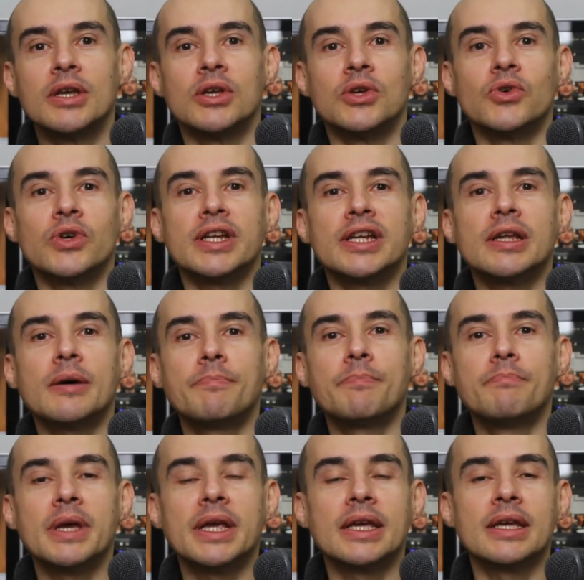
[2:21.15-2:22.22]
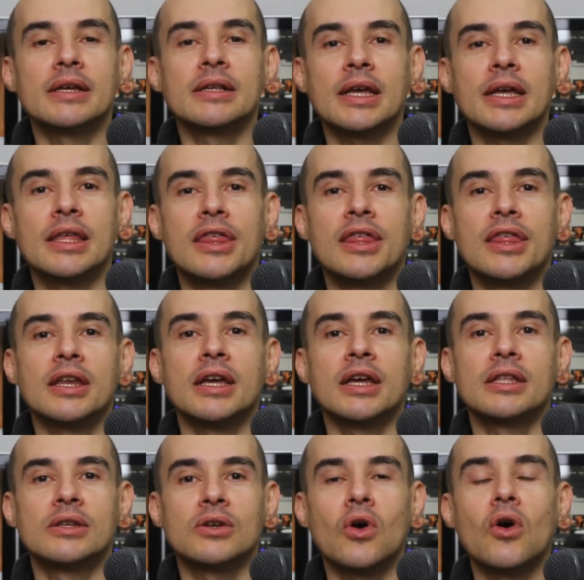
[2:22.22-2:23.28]
You ended up making like
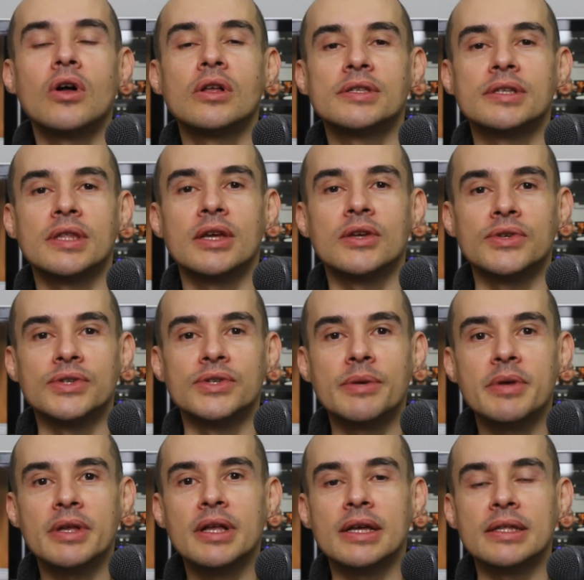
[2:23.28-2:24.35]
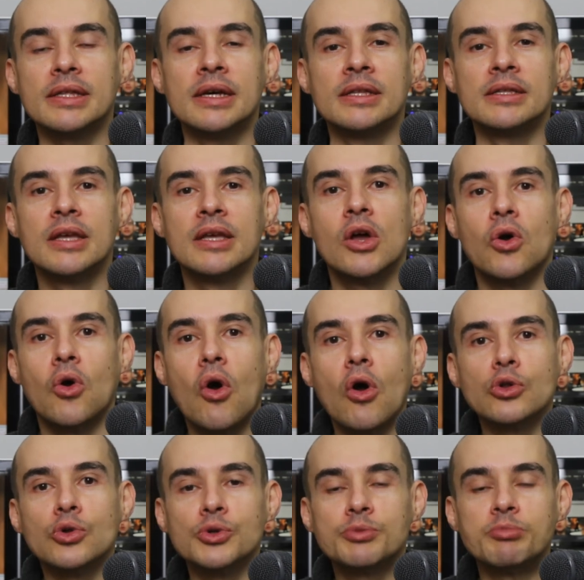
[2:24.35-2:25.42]
38 calls a day or something like that.
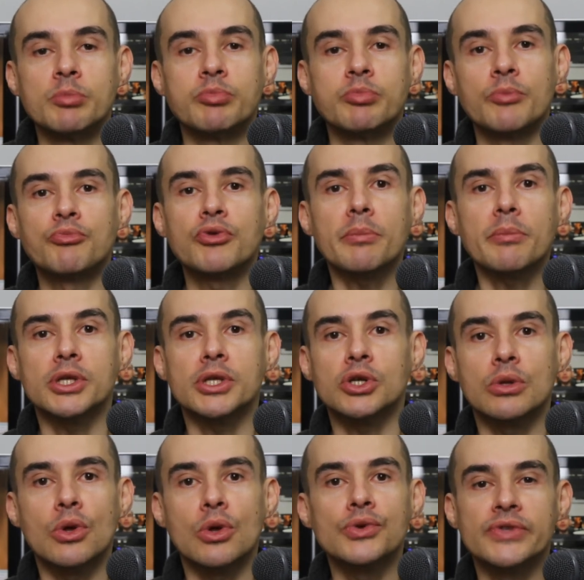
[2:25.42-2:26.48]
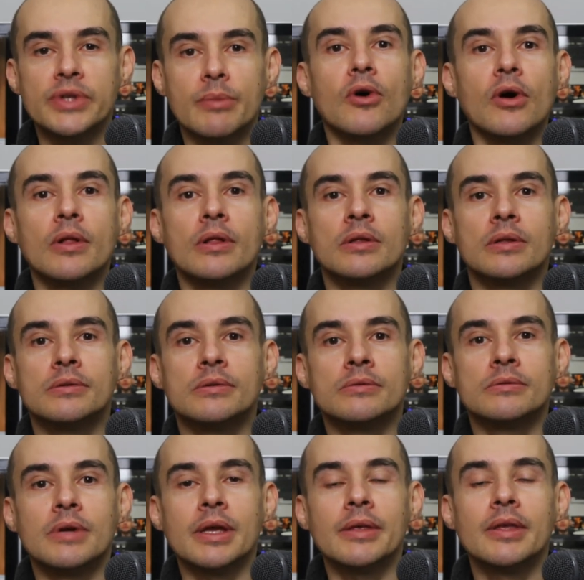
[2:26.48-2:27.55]
Call those people, pretty much close them all,
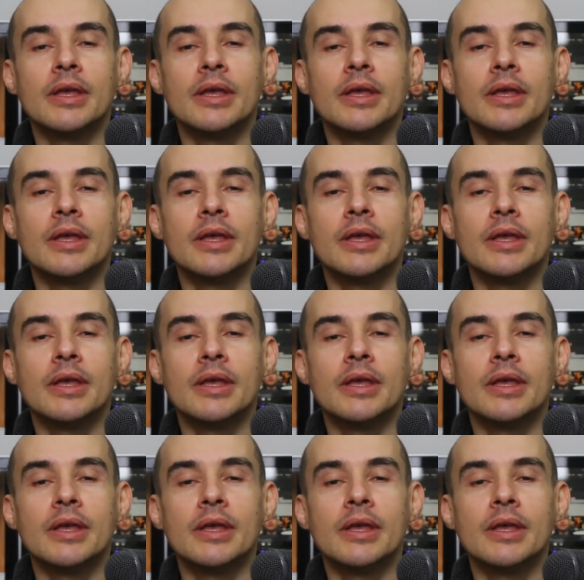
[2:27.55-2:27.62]
right?